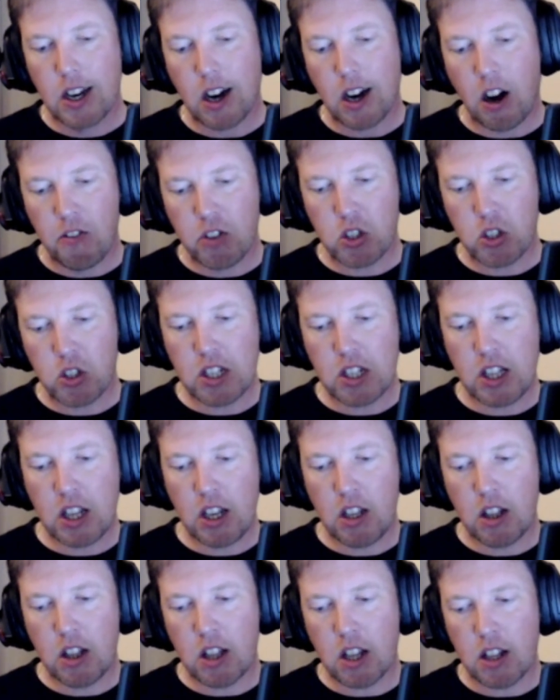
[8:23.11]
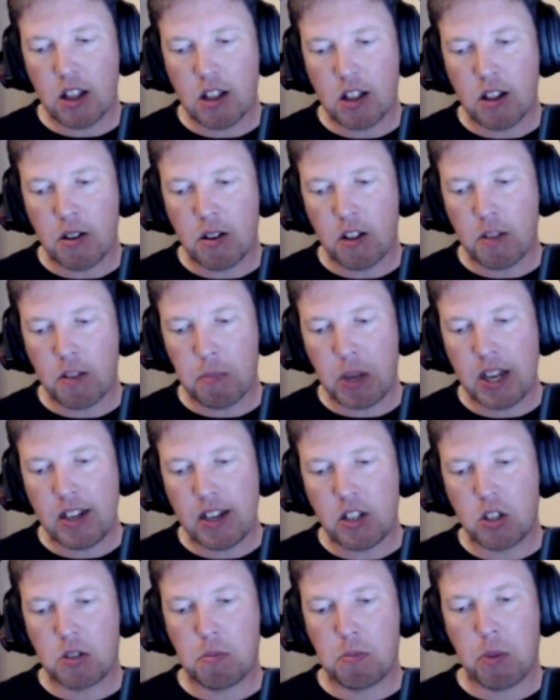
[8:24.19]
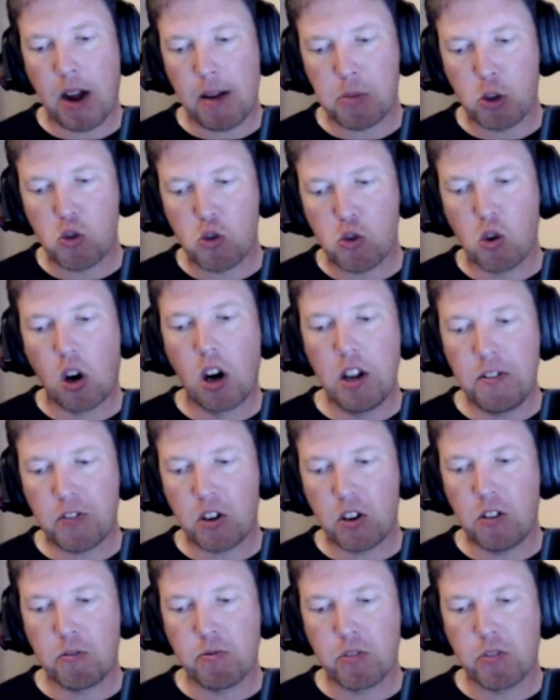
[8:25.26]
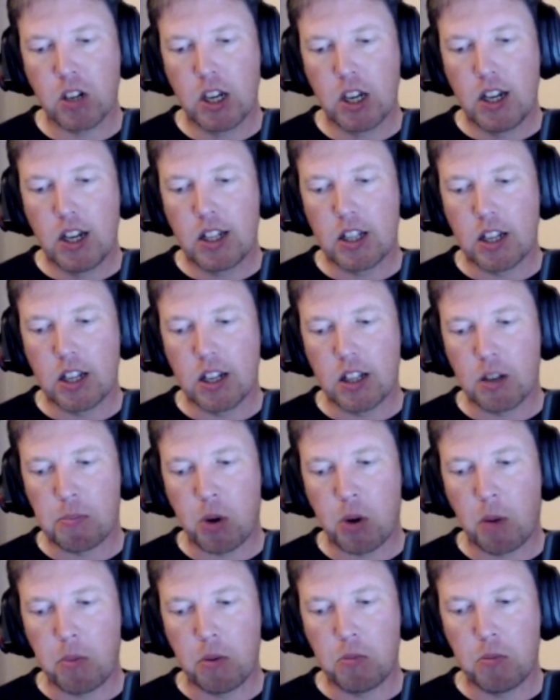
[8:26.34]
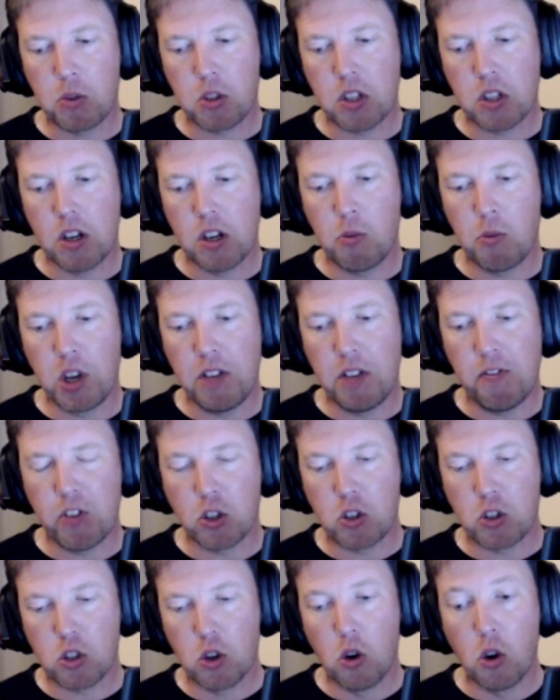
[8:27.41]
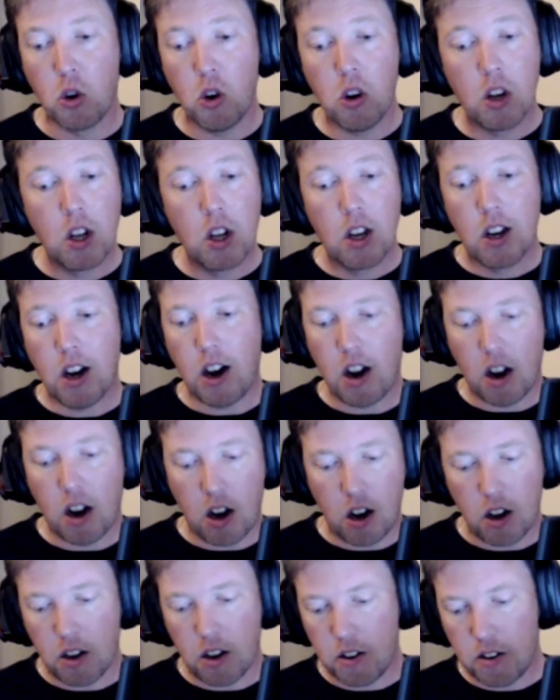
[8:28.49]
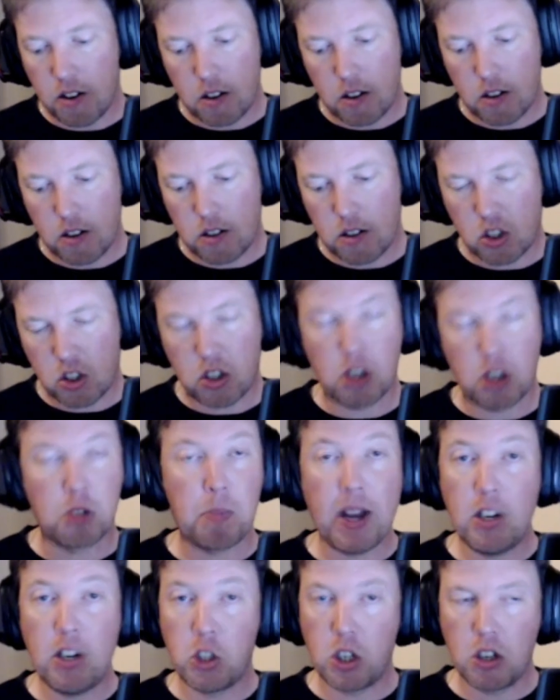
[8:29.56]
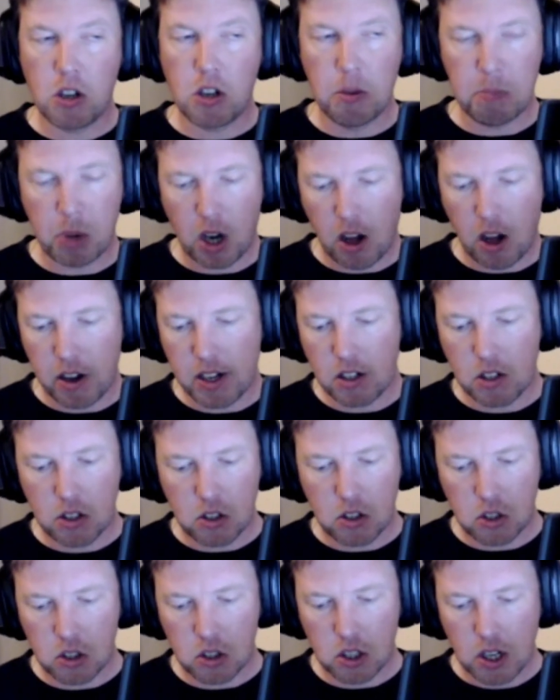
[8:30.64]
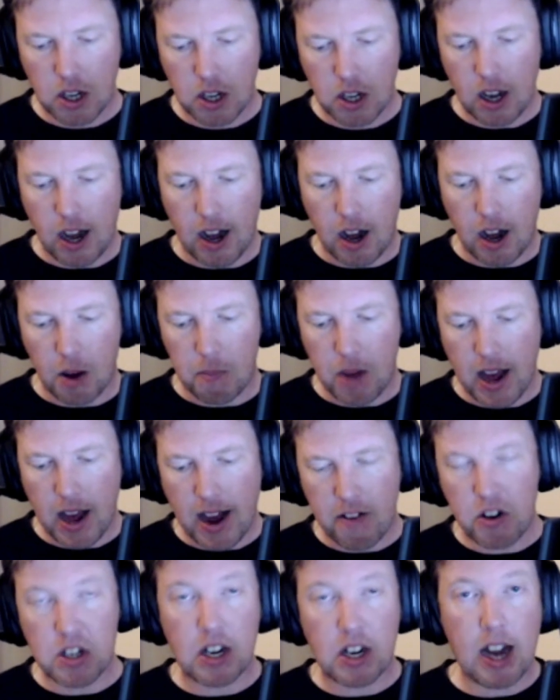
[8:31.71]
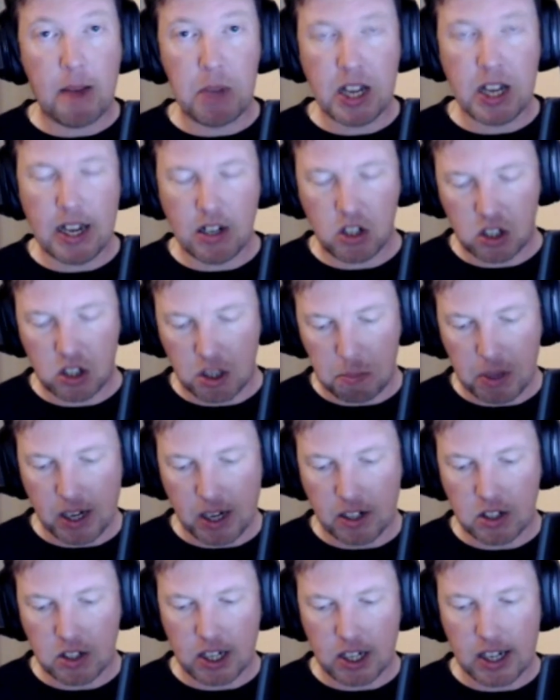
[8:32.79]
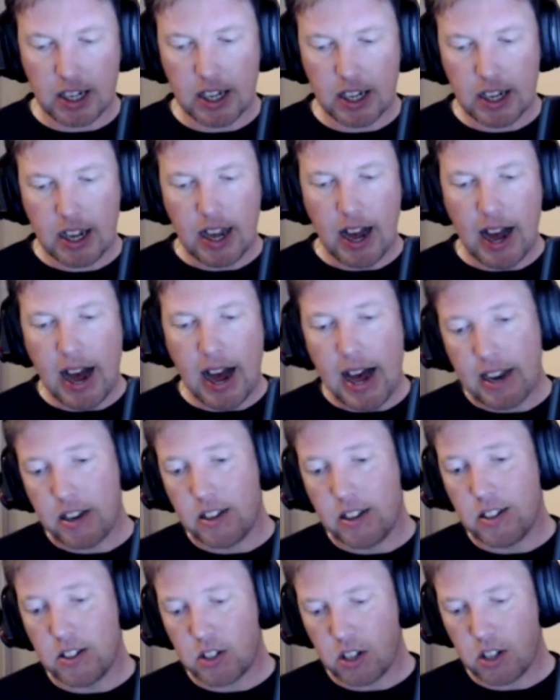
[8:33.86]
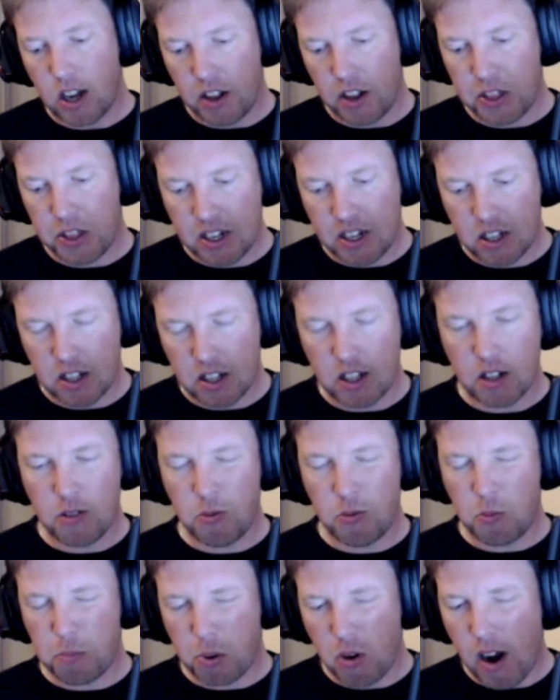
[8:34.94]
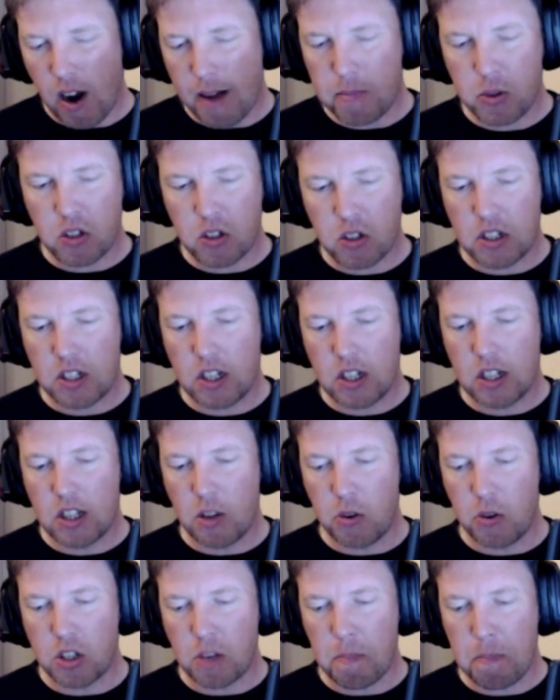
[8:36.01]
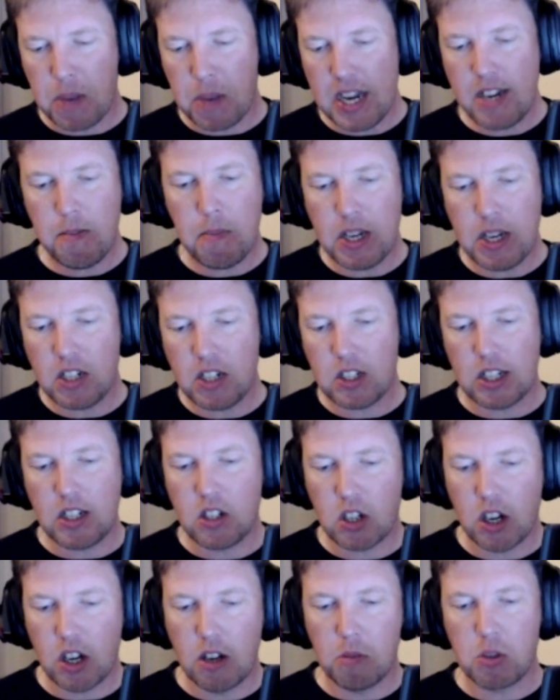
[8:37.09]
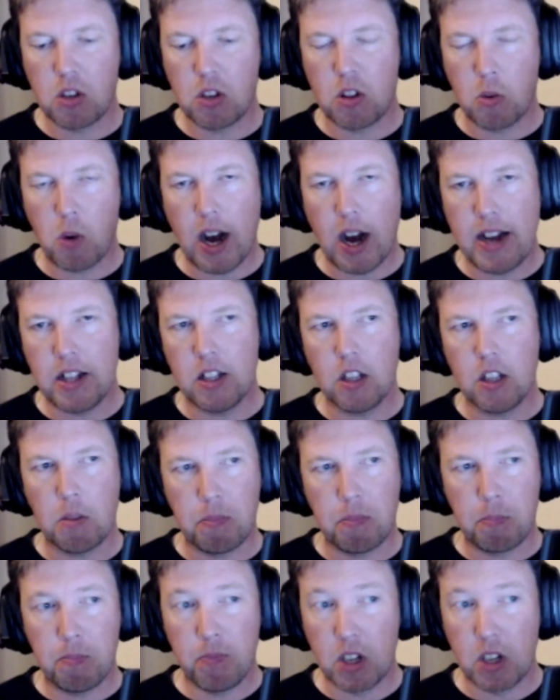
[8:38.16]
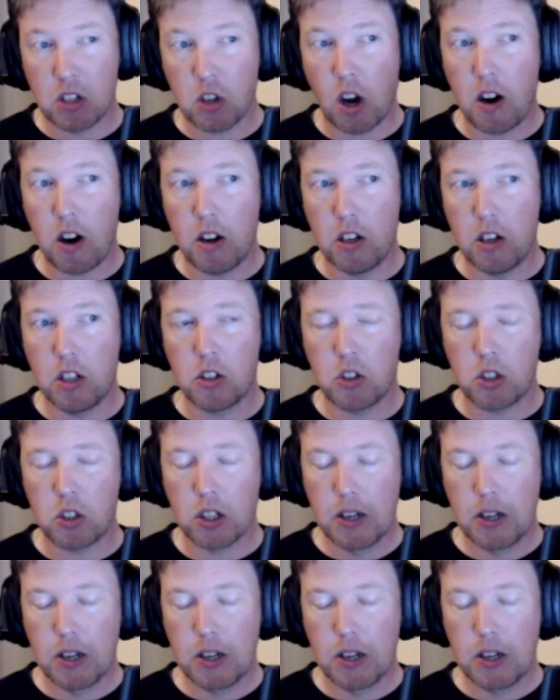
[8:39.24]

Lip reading: Obviously, the biggest perhaps driver of the problems that we foresaw are suspension compliance, aerodynamic instability, and I think that perhaps there was a beat missed in terms of the way that the tyres